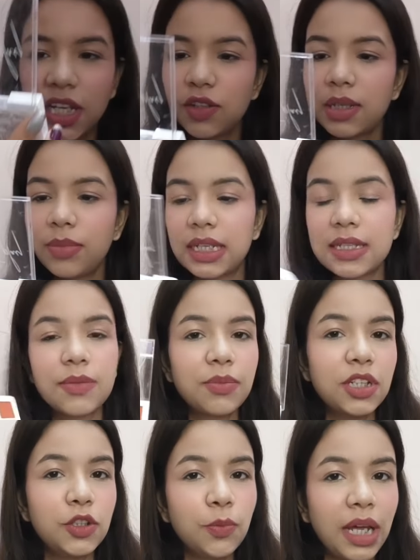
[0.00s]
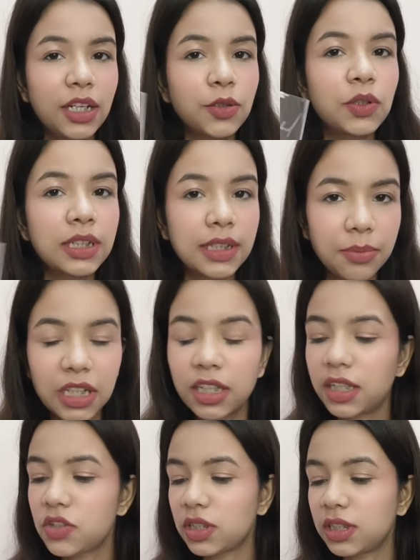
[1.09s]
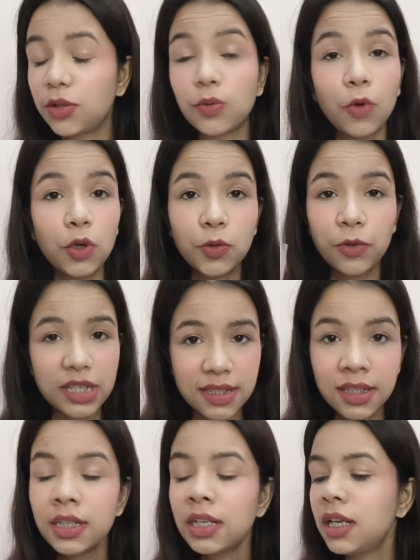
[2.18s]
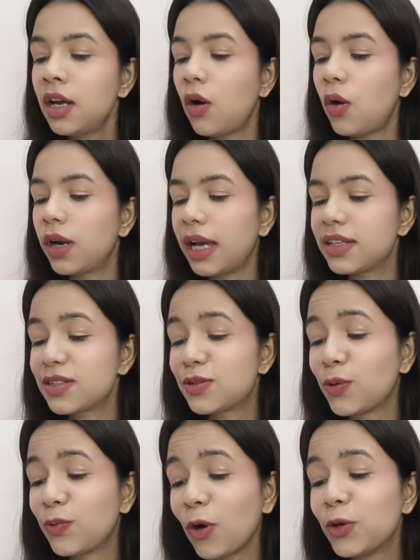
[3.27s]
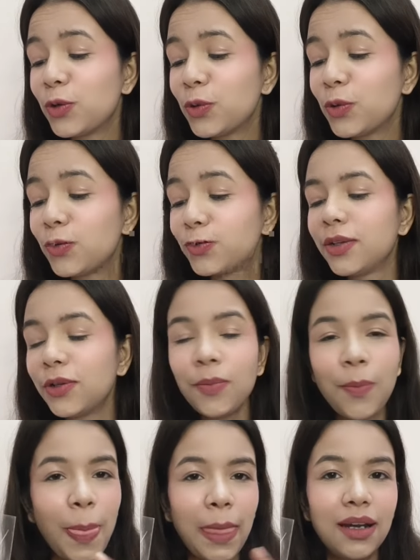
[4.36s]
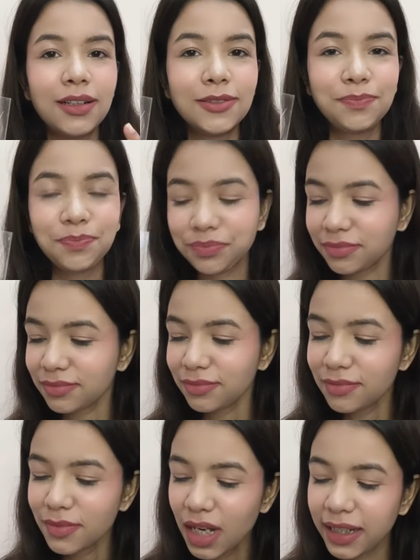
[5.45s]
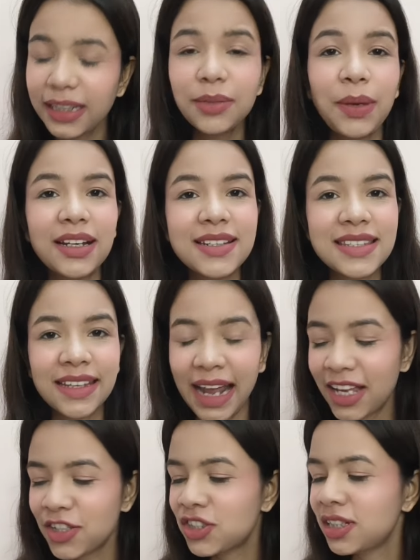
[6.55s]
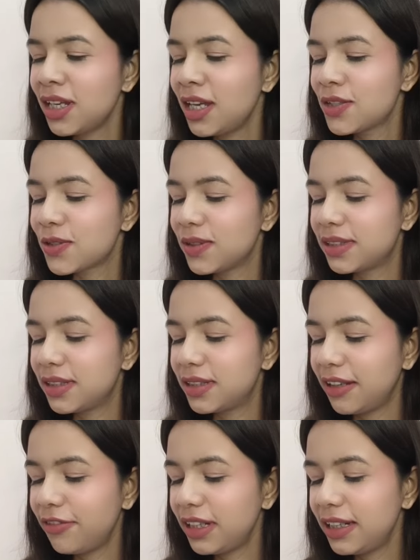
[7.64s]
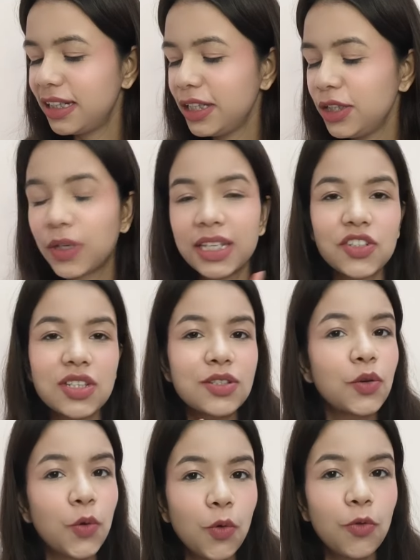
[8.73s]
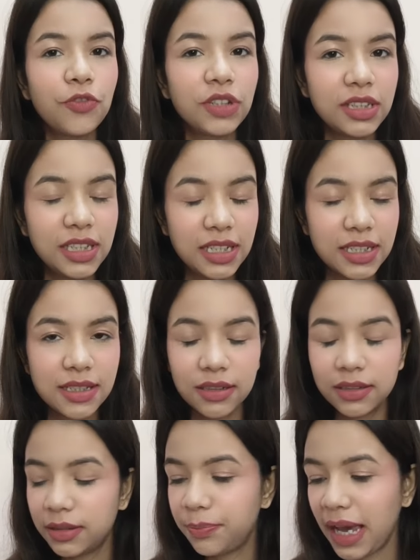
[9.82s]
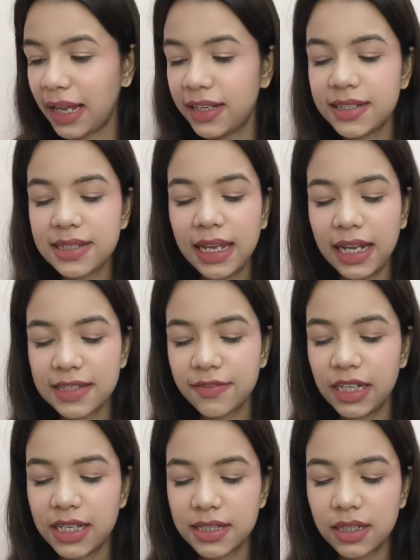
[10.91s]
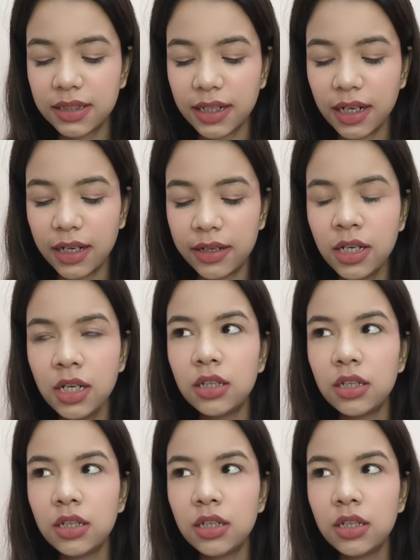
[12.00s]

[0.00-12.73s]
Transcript: because I don't want my new palette to ruin it. I don't want to waste it. Or I just don't want to, you know, get the palette scratched. So definitely you can just go with these palettes and as well as there are